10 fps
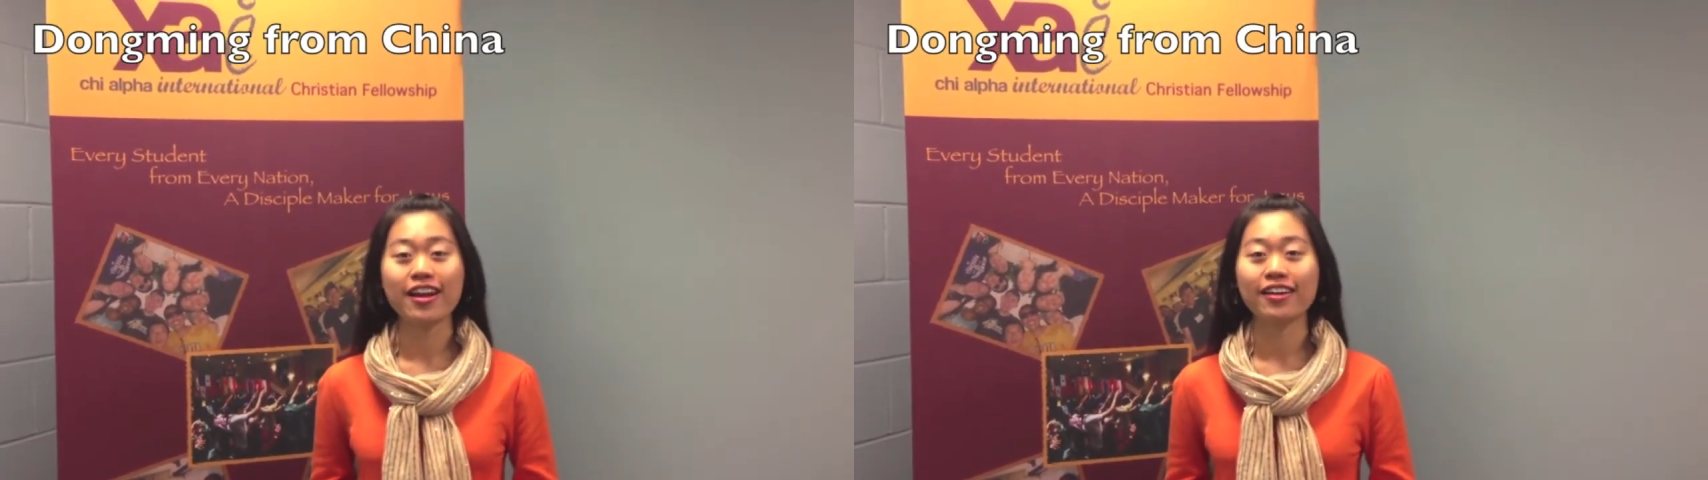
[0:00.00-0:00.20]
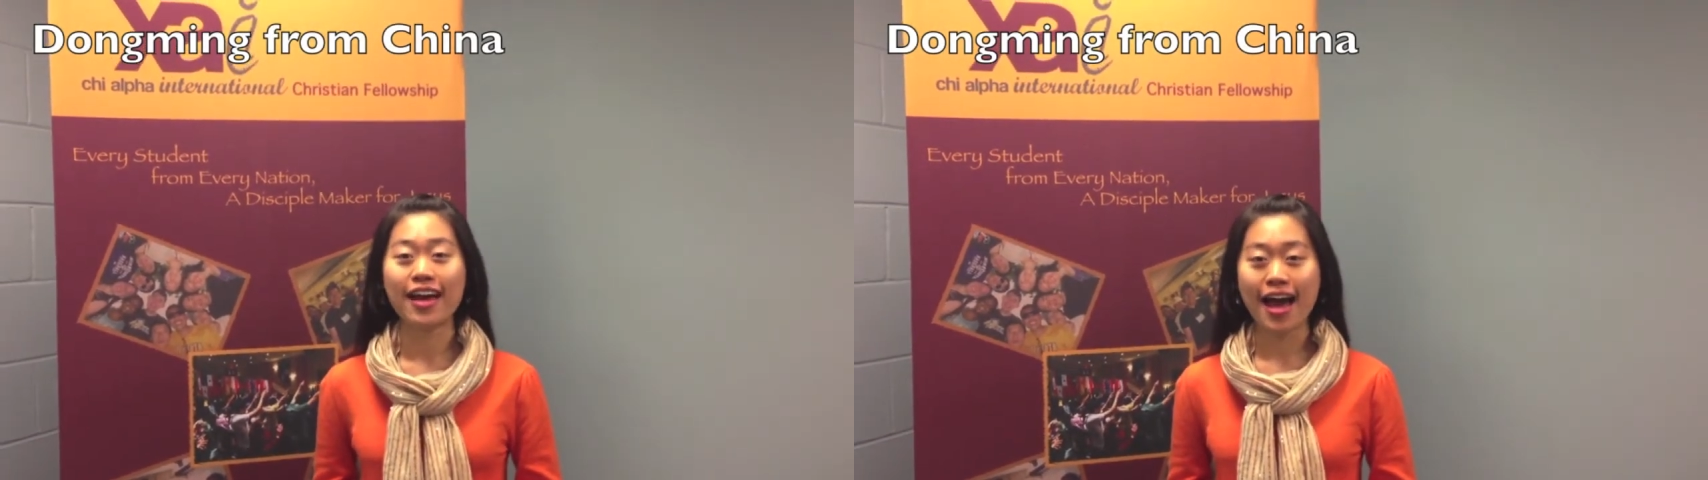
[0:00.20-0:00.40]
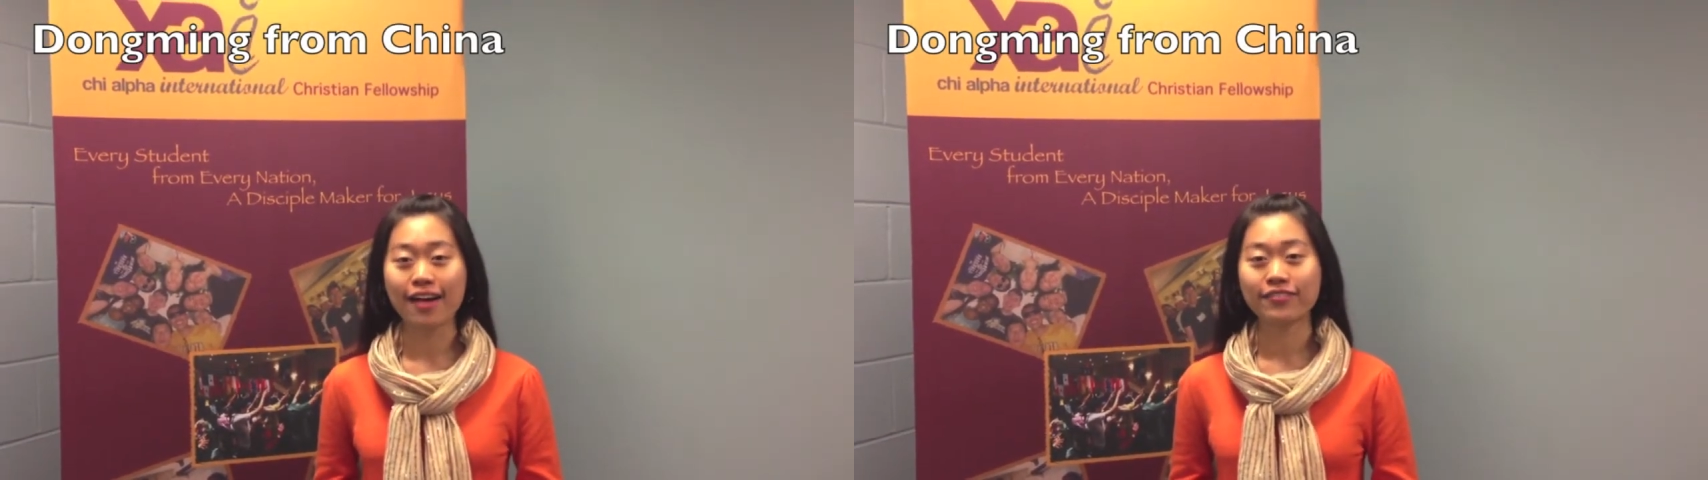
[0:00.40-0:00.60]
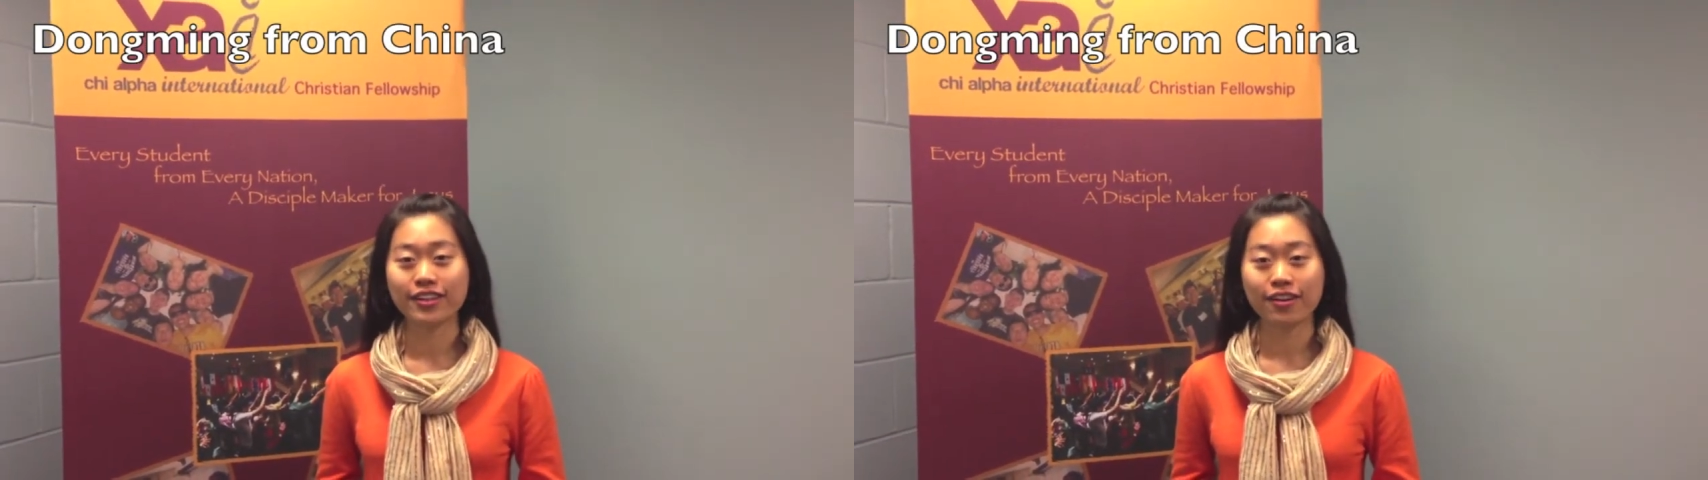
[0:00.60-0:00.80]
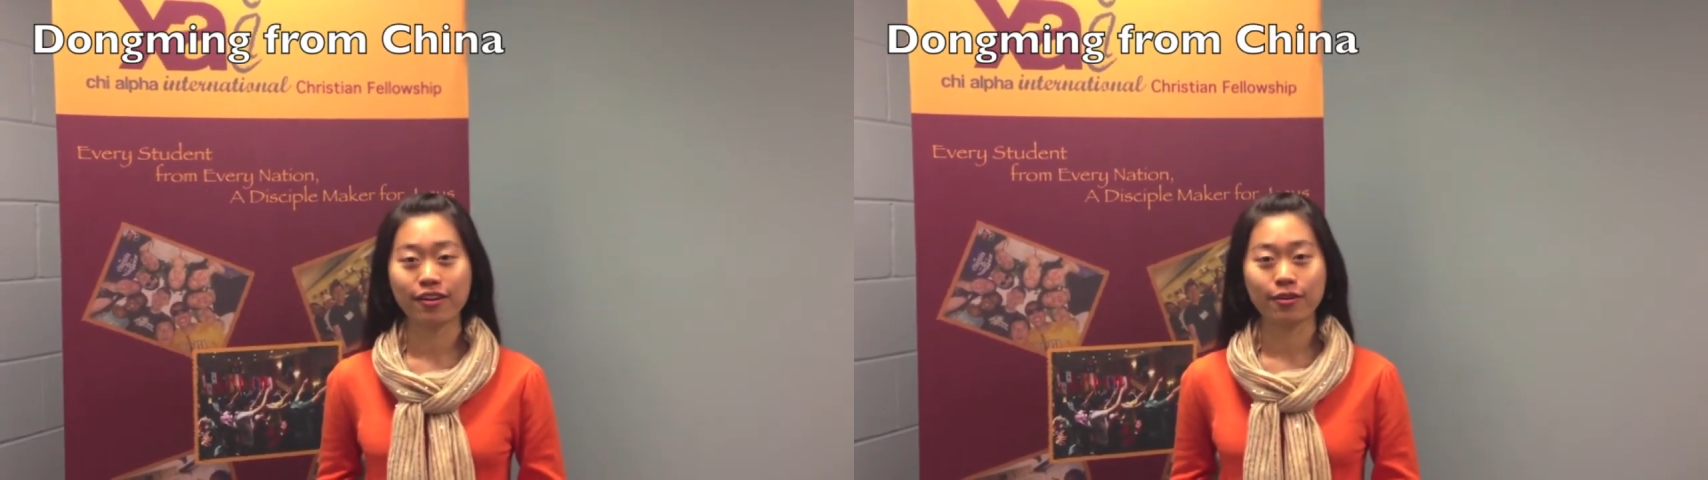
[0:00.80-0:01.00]
and a half
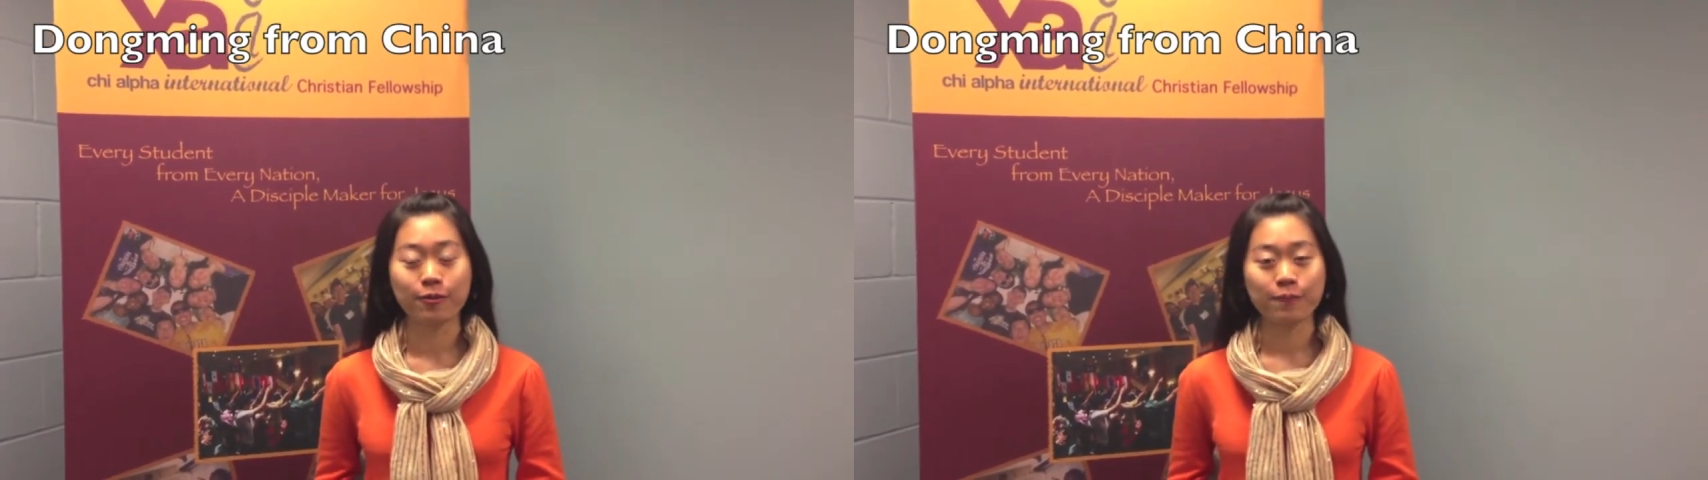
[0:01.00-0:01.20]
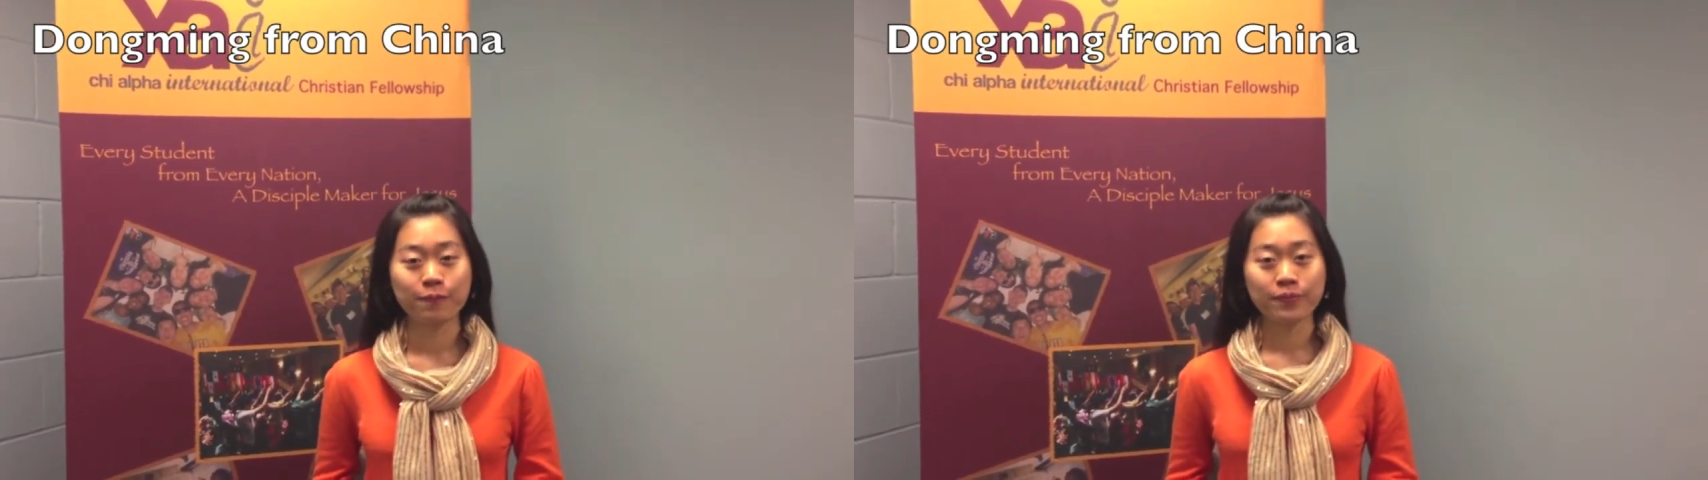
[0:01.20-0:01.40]
ago.